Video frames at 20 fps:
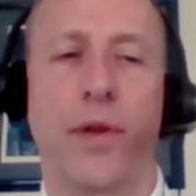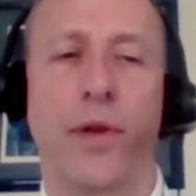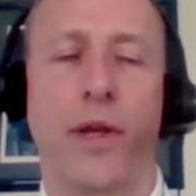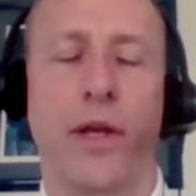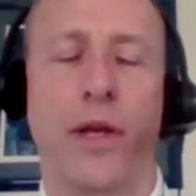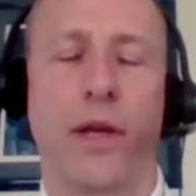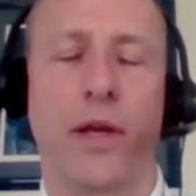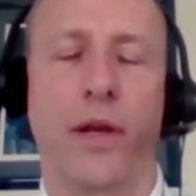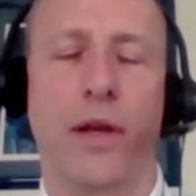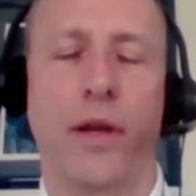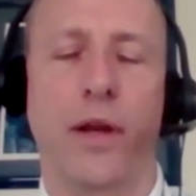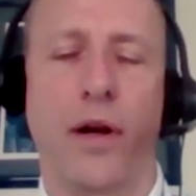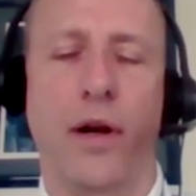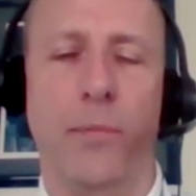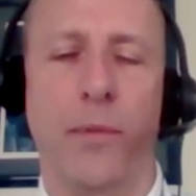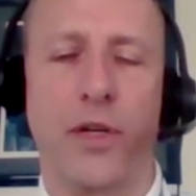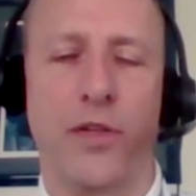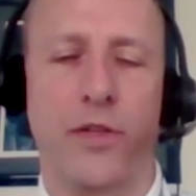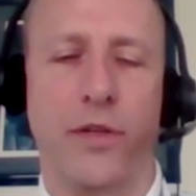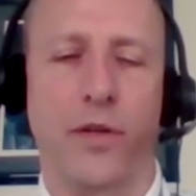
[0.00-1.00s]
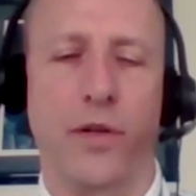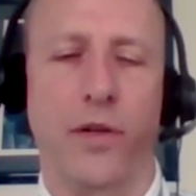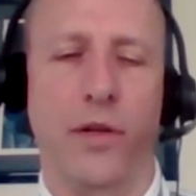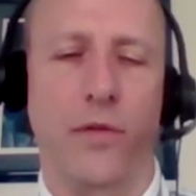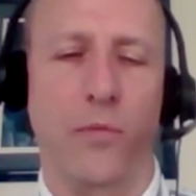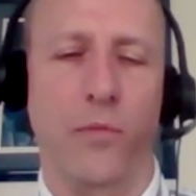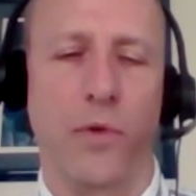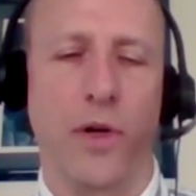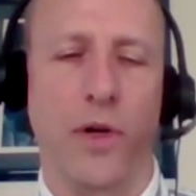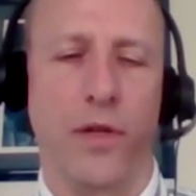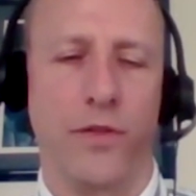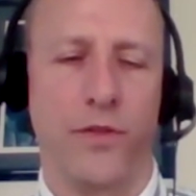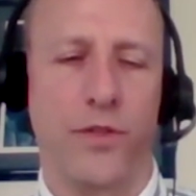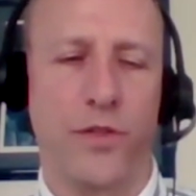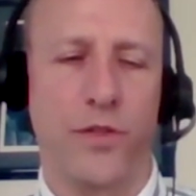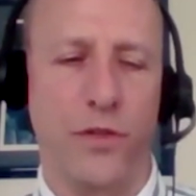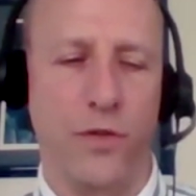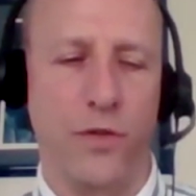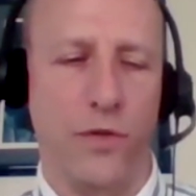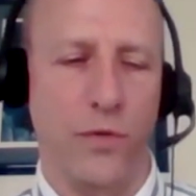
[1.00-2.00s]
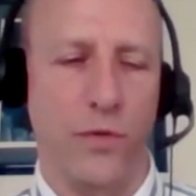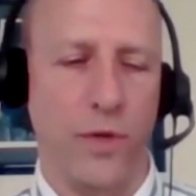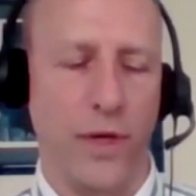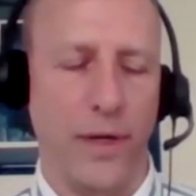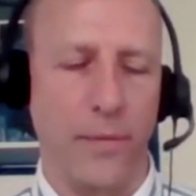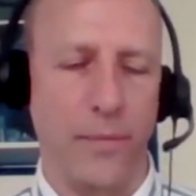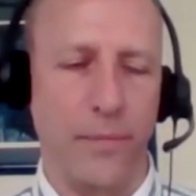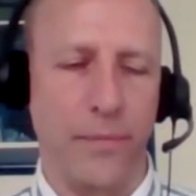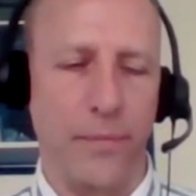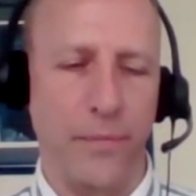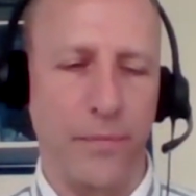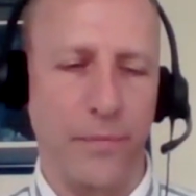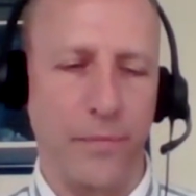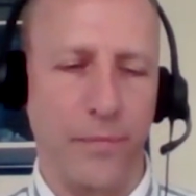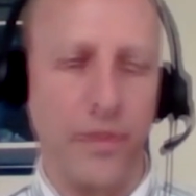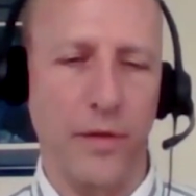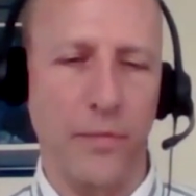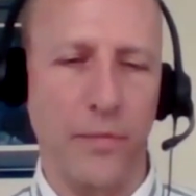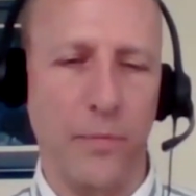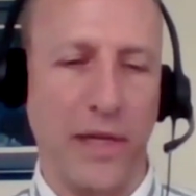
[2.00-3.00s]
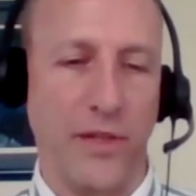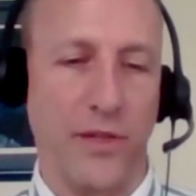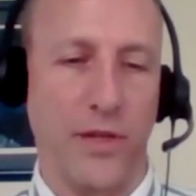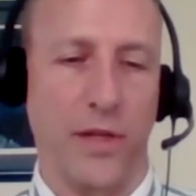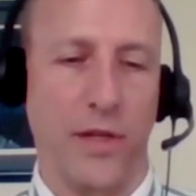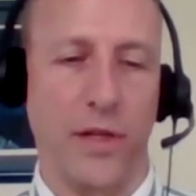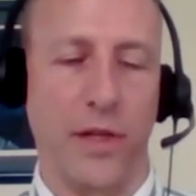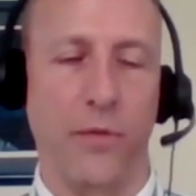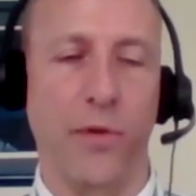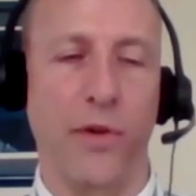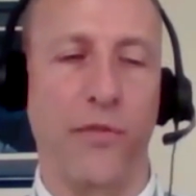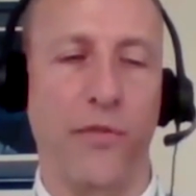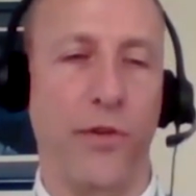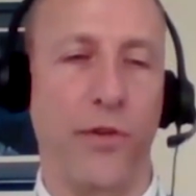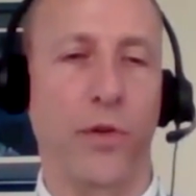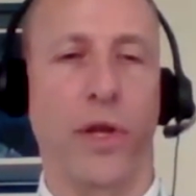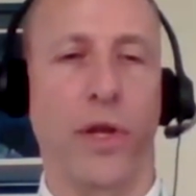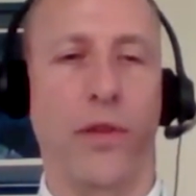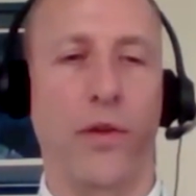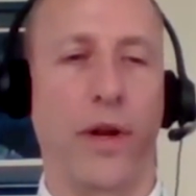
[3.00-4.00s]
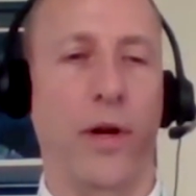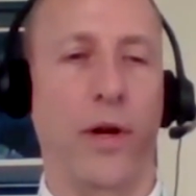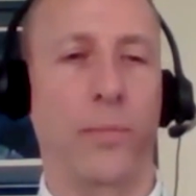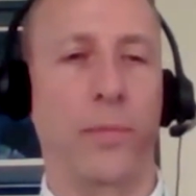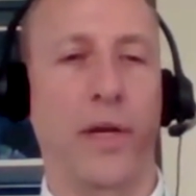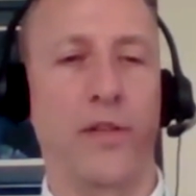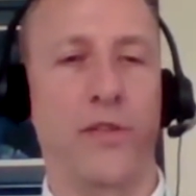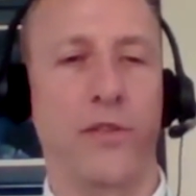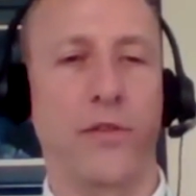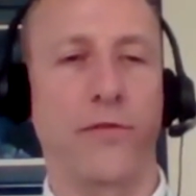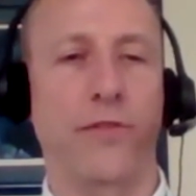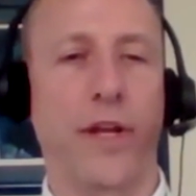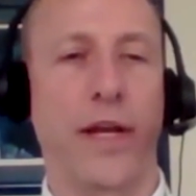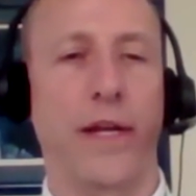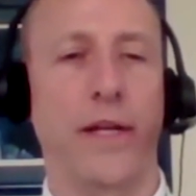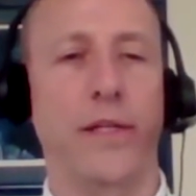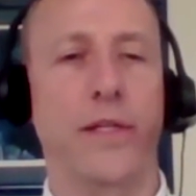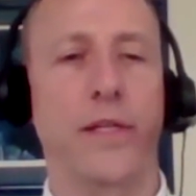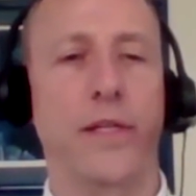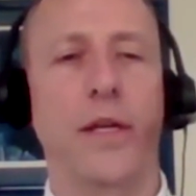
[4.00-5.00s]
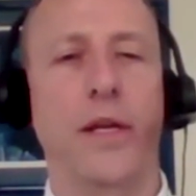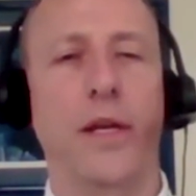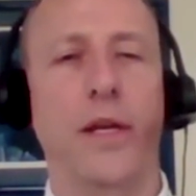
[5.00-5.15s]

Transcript: And our mission was to um, basically refuel other airplanes in flight.